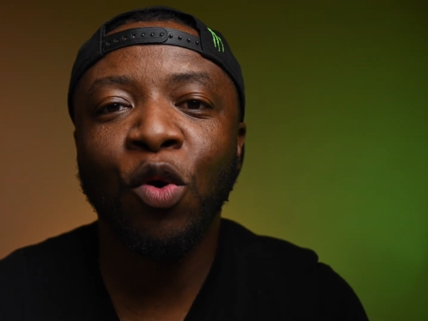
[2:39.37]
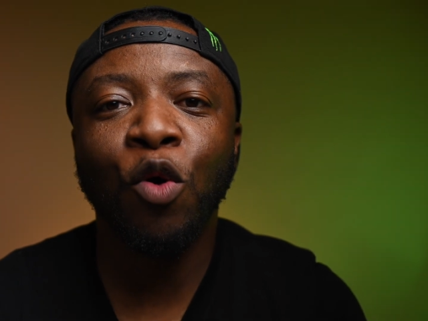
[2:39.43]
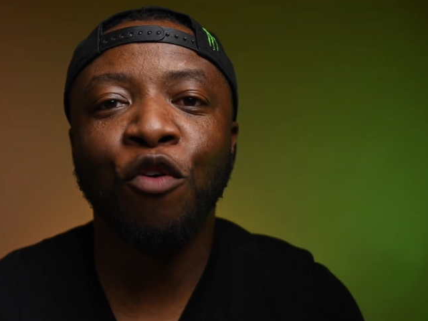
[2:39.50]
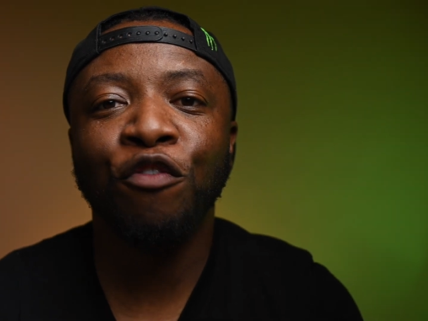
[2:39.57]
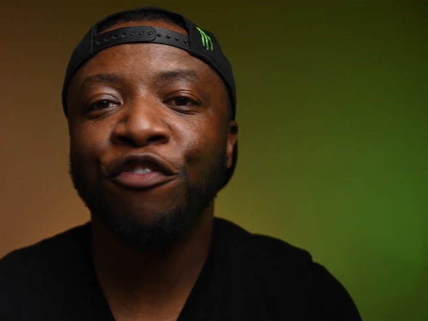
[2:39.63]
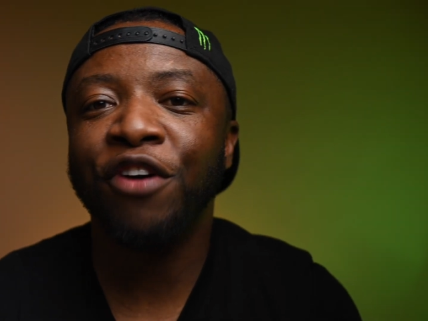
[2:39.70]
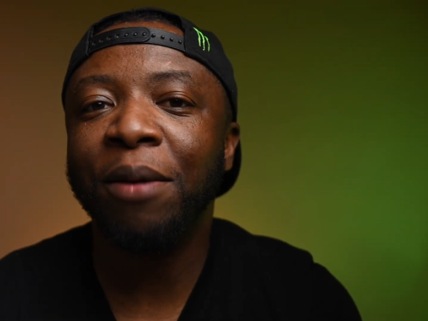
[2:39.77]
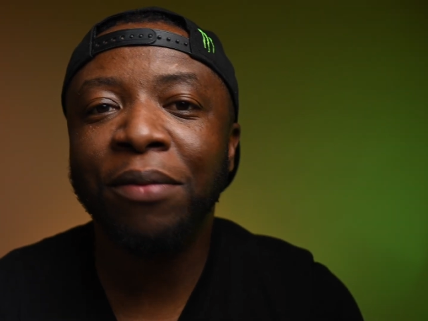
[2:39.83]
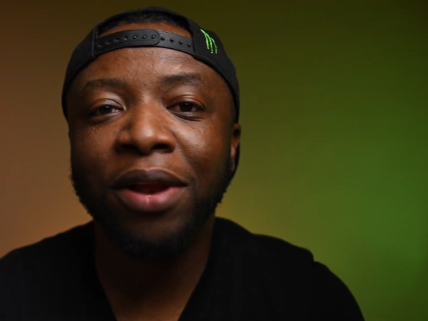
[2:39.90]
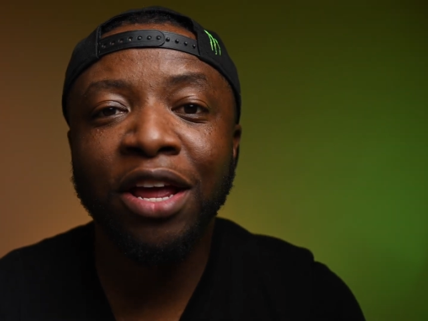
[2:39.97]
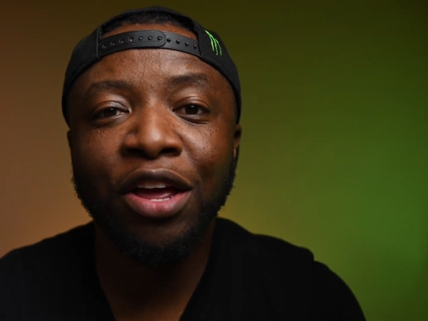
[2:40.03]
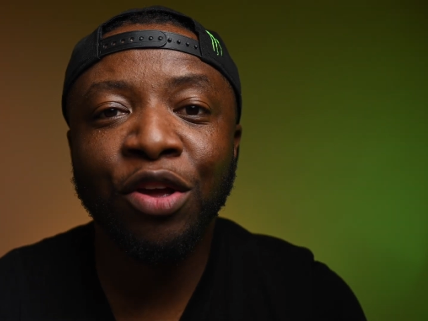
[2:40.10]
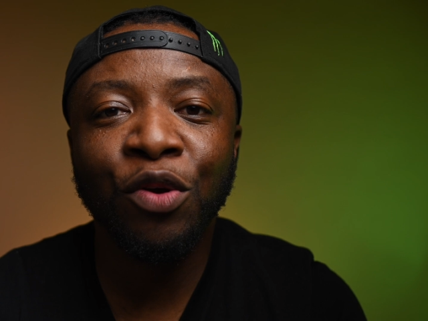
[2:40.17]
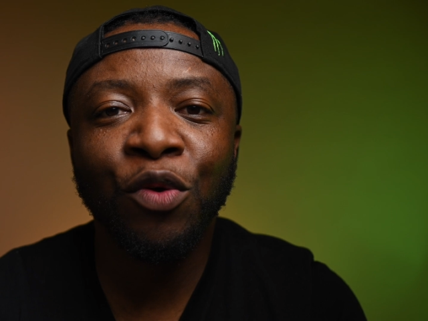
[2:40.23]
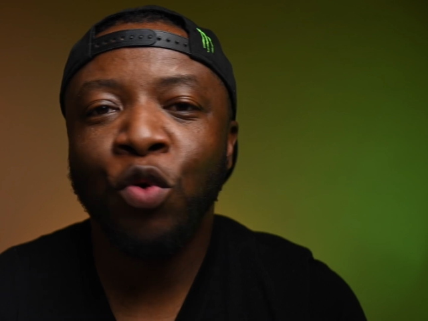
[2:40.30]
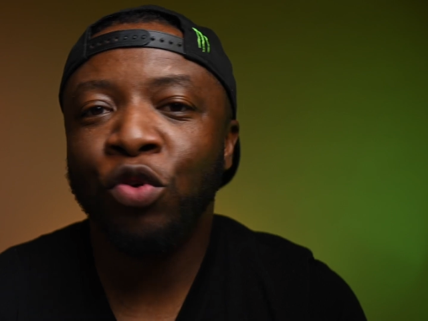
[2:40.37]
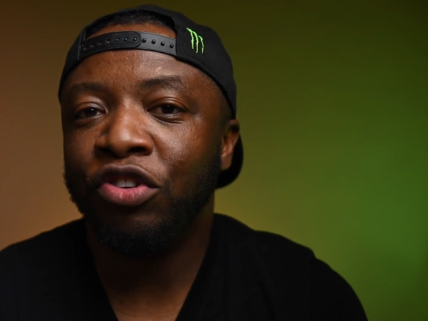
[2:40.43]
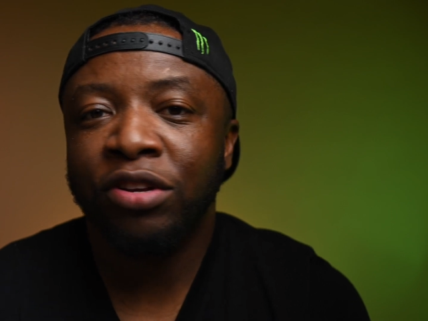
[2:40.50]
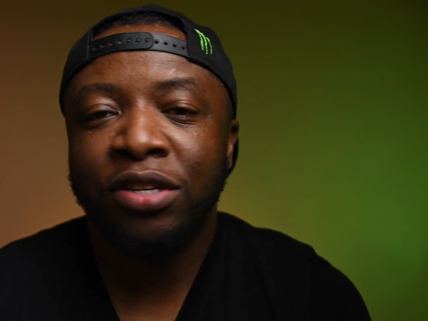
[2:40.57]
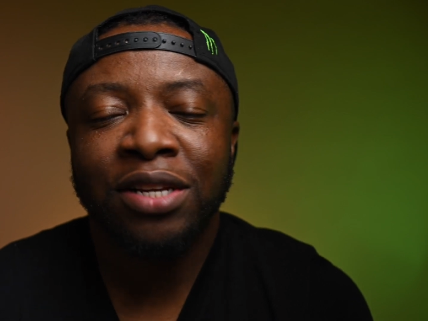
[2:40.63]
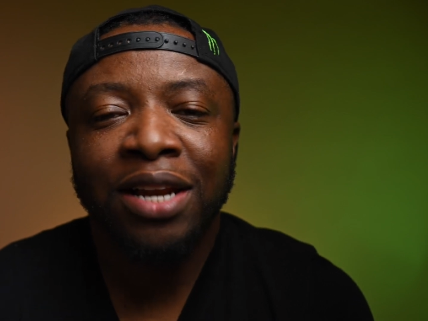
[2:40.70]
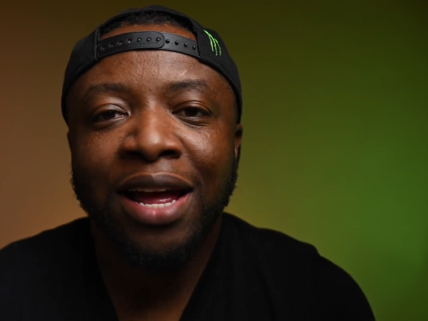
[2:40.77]
or family who
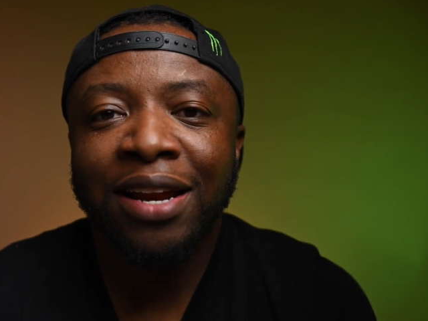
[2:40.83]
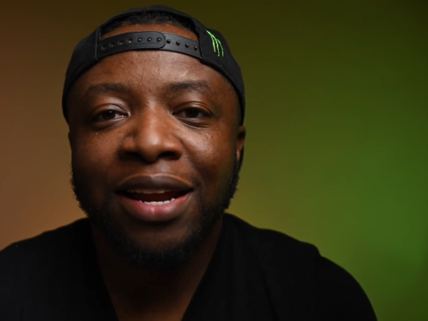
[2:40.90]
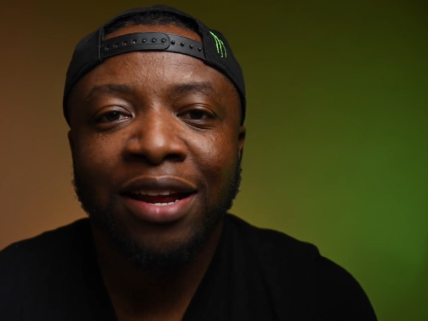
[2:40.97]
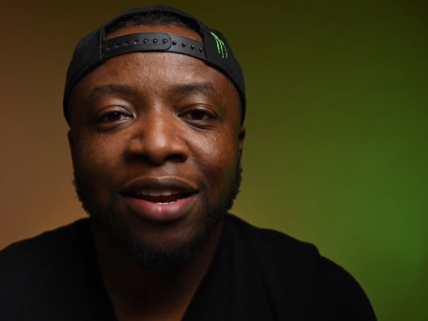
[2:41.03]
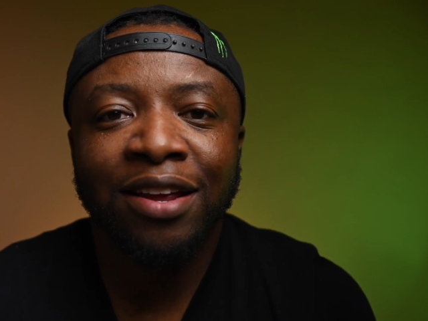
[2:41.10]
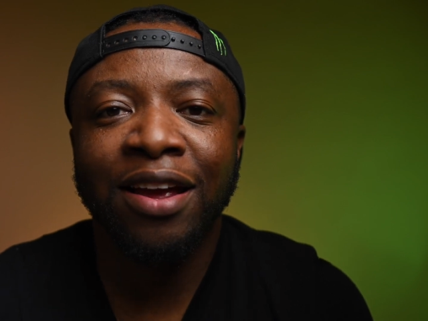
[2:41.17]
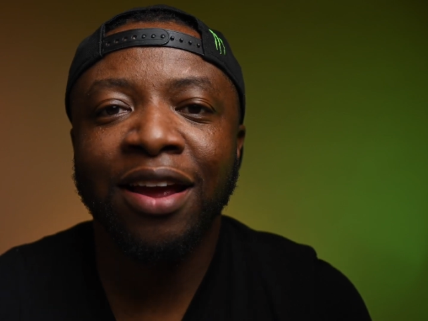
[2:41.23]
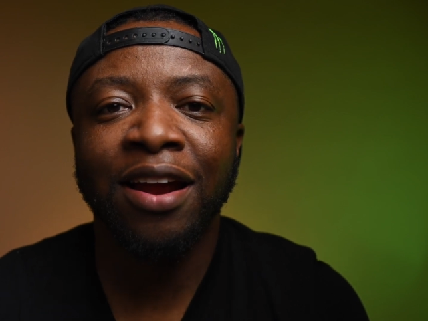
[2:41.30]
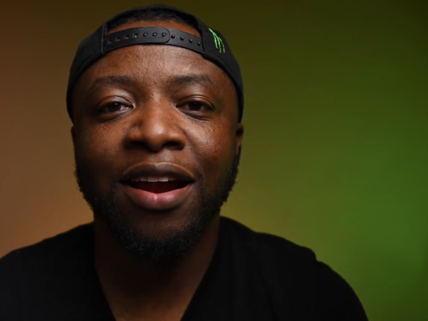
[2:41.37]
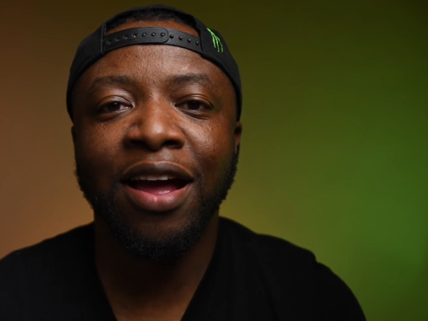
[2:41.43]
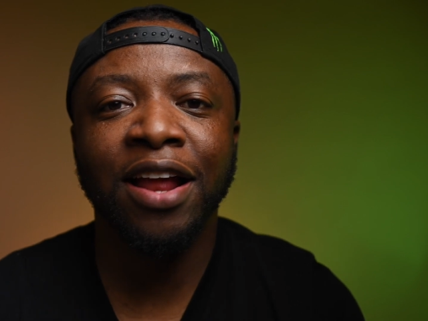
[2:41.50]
just landed here